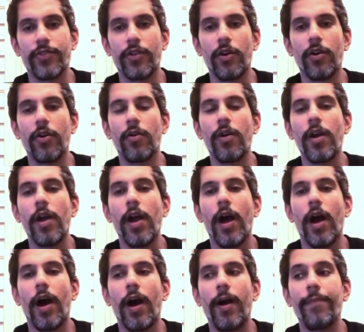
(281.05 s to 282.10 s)
So
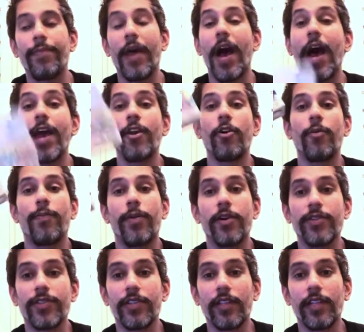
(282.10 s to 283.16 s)
I don't
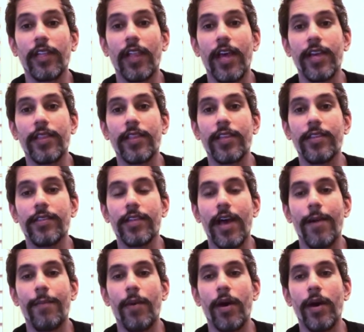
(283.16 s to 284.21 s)
personally like these
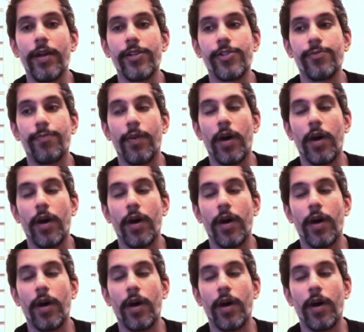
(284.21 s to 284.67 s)
that much,